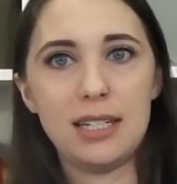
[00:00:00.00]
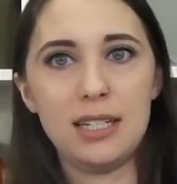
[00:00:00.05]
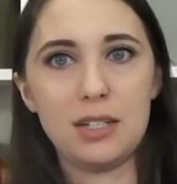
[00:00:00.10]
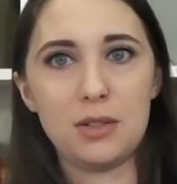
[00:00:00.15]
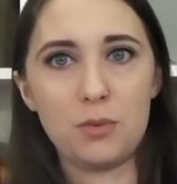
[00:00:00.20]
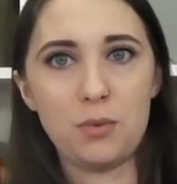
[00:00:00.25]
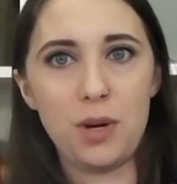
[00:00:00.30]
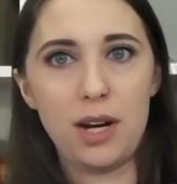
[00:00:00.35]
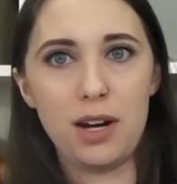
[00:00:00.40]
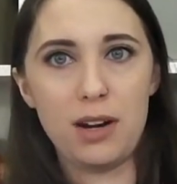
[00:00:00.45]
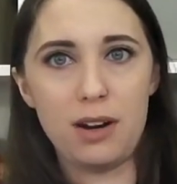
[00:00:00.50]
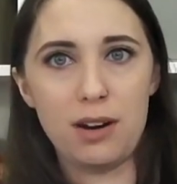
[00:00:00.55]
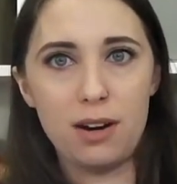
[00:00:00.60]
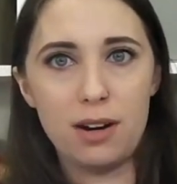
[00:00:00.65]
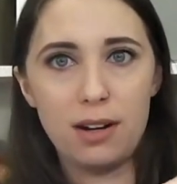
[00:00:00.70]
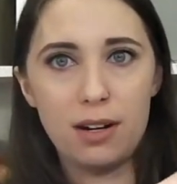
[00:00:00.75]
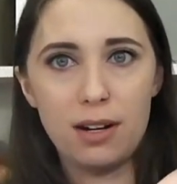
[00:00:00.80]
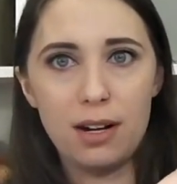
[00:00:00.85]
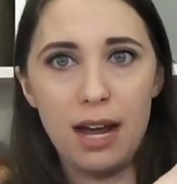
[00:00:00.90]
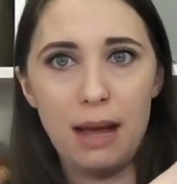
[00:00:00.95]
is
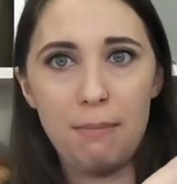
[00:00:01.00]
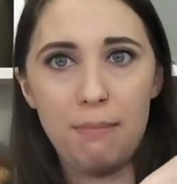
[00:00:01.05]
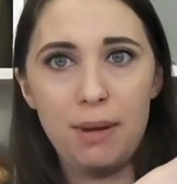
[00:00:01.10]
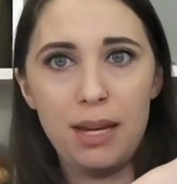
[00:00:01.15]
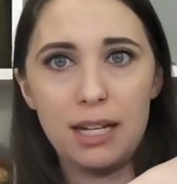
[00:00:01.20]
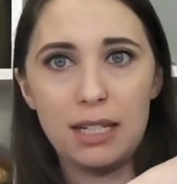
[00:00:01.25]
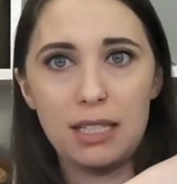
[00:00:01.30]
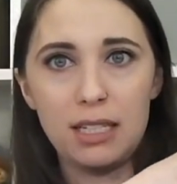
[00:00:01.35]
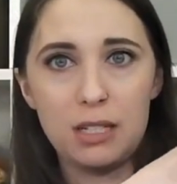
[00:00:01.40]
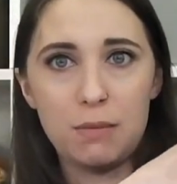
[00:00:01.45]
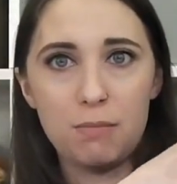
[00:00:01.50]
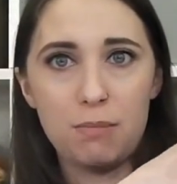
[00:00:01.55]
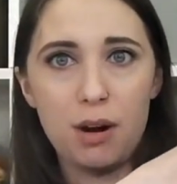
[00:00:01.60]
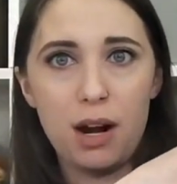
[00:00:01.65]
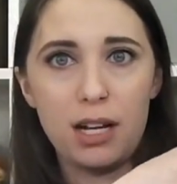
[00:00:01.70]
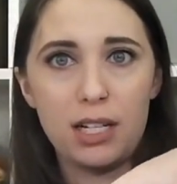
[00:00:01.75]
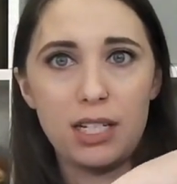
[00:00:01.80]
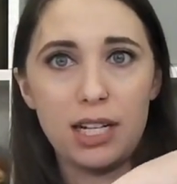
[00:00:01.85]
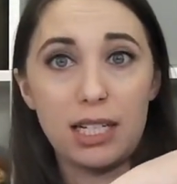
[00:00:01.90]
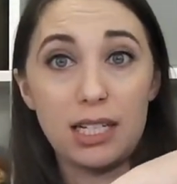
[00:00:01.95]
where I picked this
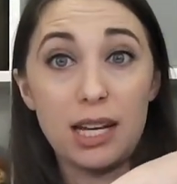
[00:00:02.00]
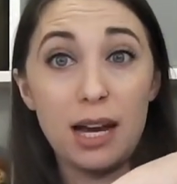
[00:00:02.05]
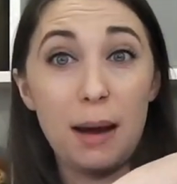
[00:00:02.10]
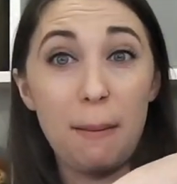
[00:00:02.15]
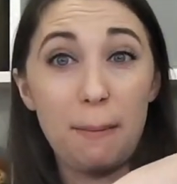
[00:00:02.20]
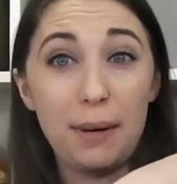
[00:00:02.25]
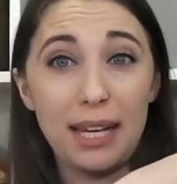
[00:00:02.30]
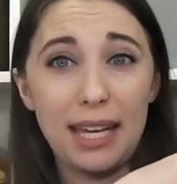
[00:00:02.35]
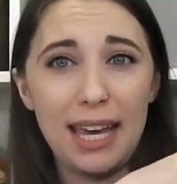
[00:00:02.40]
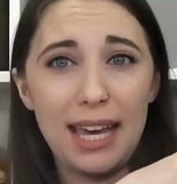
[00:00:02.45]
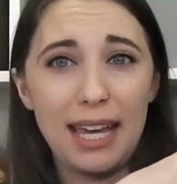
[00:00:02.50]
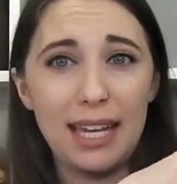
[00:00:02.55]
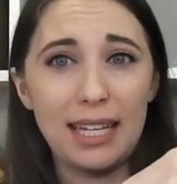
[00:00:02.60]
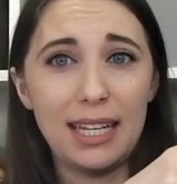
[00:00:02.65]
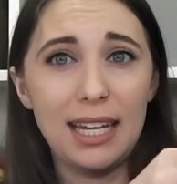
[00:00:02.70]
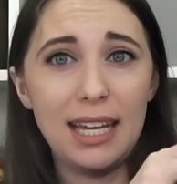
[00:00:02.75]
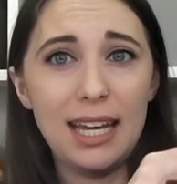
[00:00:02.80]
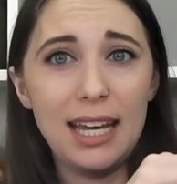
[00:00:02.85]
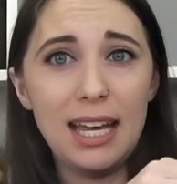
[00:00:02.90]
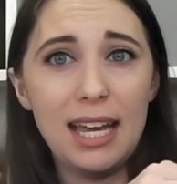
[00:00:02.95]
project up again
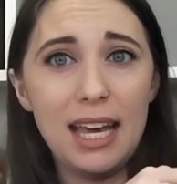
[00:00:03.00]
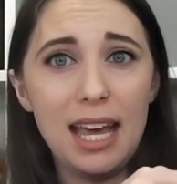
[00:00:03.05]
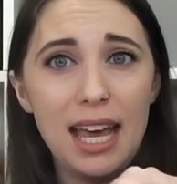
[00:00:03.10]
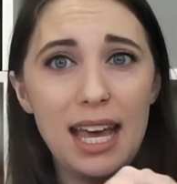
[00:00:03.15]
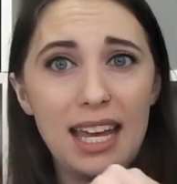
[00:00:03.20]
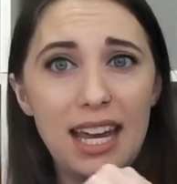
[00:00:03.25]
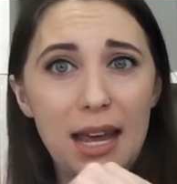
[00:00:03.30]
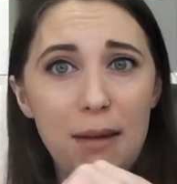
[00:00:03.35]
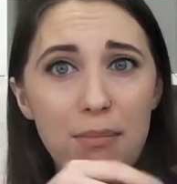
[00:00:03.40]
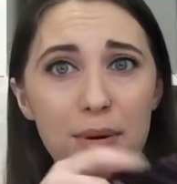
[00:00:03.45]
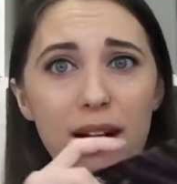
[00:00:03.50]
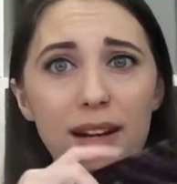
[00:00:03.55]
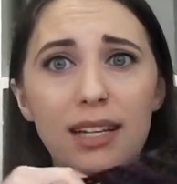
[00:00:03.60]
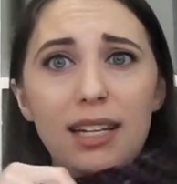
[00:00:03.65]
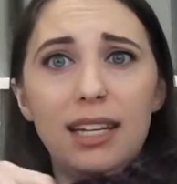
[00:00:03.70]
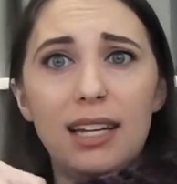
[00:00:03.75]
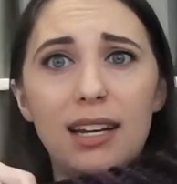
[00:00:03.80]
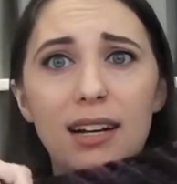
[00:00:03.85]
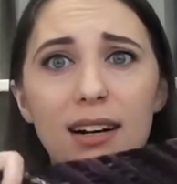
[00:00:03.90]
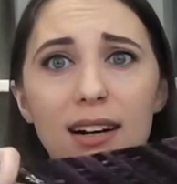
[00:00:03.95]
and I probably
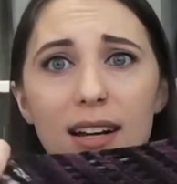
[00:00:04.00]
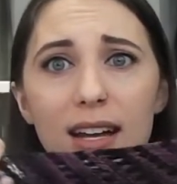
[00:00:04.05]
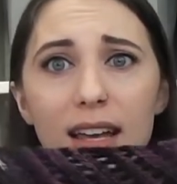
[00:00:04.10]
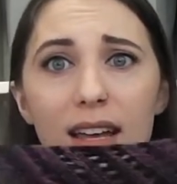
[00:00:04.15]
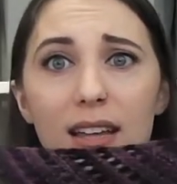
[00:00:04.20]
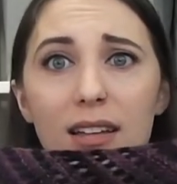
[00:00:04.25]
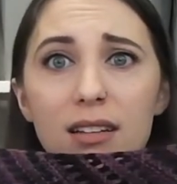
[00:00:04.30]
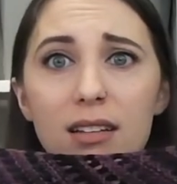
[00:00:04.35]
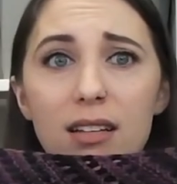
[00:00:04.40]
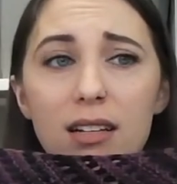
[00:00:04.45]
knit on it